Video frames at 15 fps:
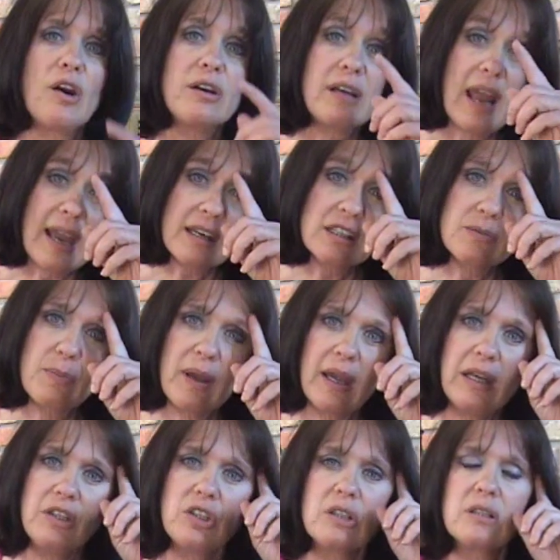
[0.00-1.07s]
our next
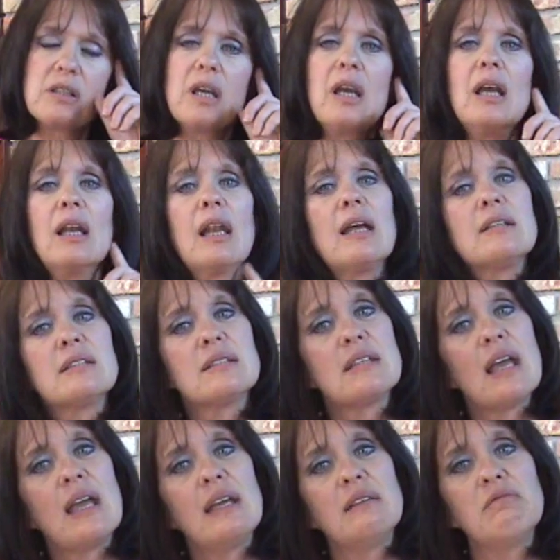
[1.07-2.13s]
pages, let's
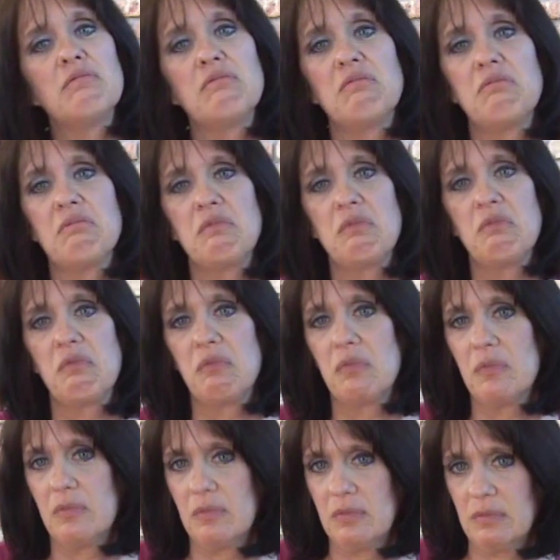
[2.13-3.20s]
say
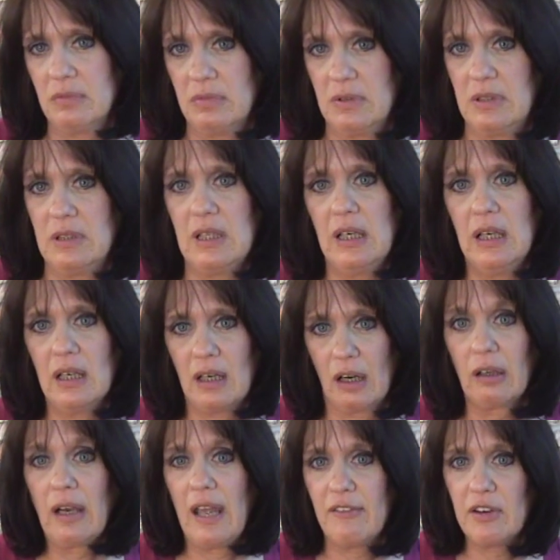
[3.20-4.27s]
10
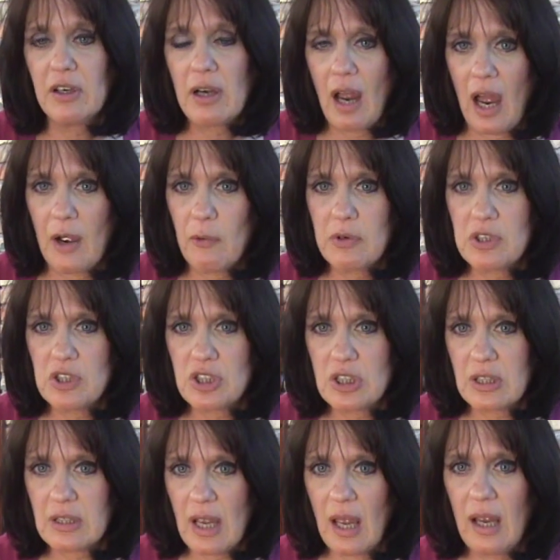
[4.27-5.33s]
or 11, I would
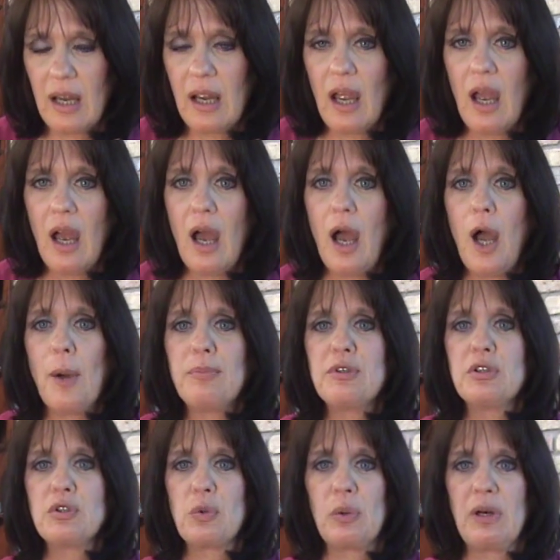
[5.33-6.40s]
say, up
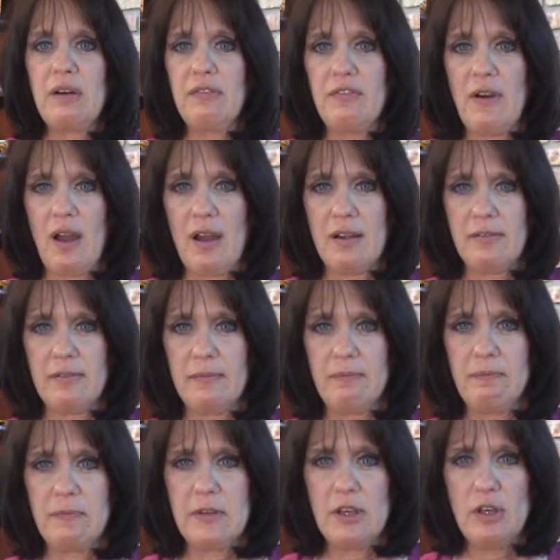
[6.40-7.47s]
to 25.
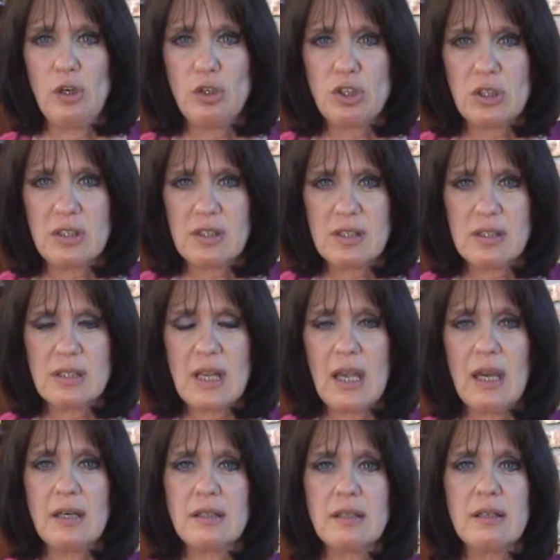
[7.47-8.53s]
You should
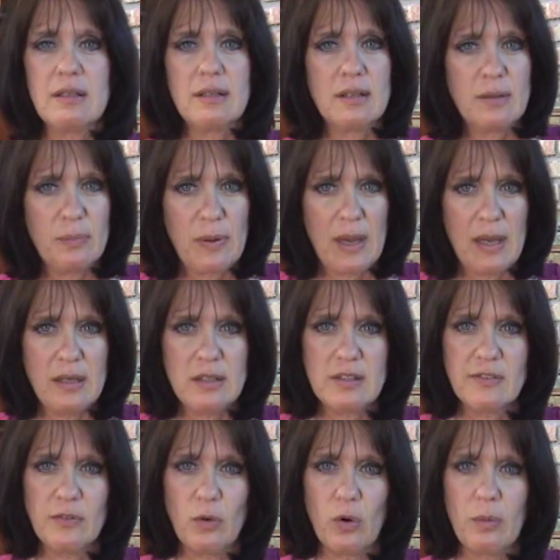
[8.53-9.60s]
set the
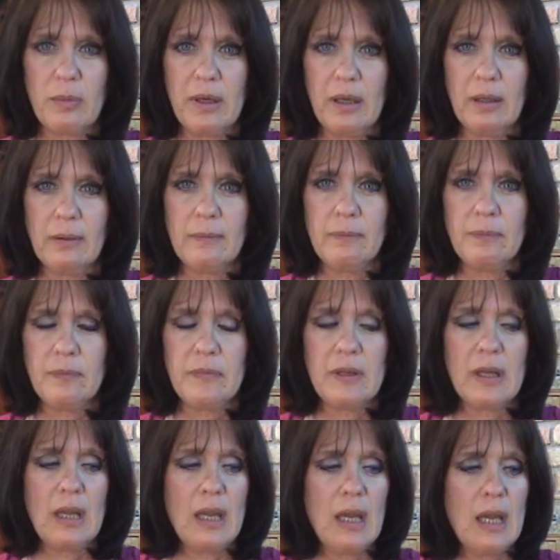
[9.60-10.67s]
pace for me.
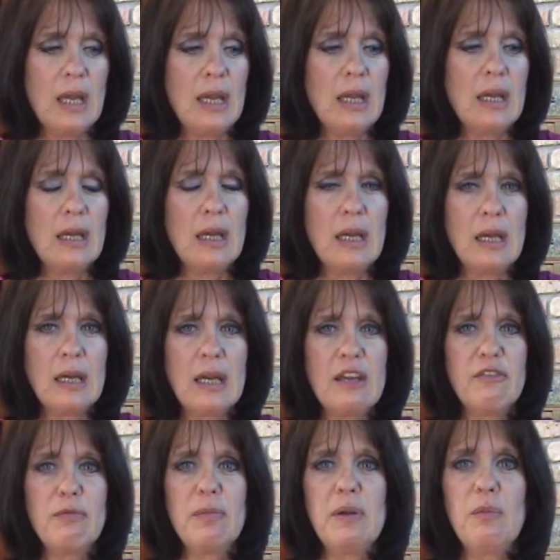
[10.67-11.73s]

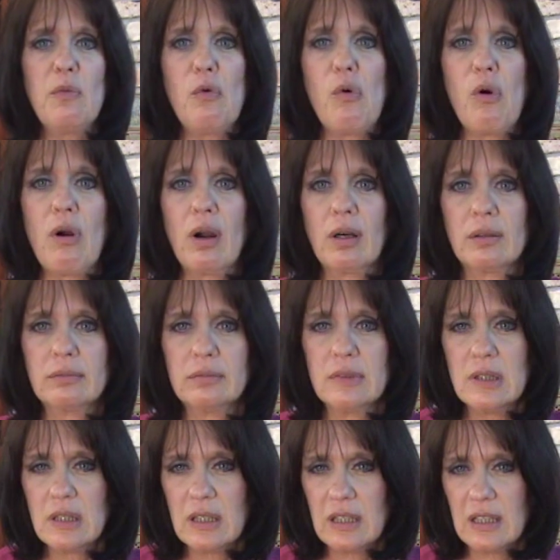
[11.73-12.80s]
Give me more.
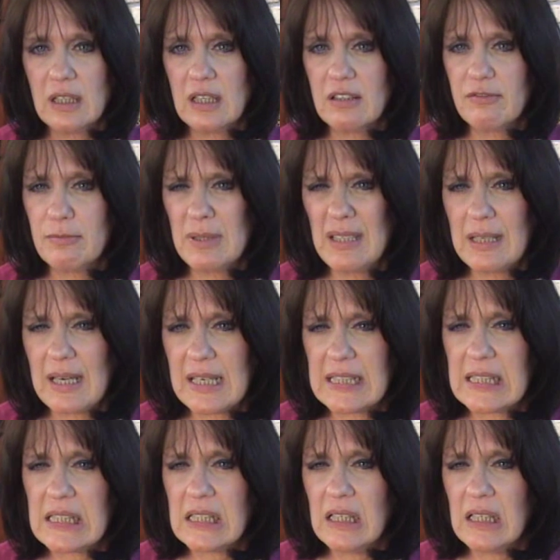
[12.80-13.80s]
Give me that